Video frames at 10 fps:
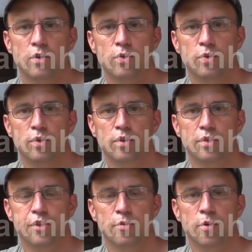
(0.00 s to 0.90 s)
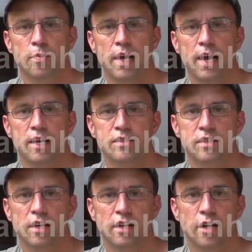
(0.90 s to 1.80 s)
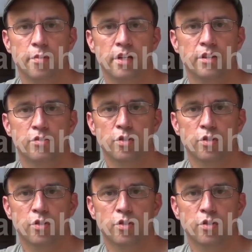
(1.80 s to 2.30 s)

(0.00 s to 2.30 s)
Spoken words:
cool thermal mass coming in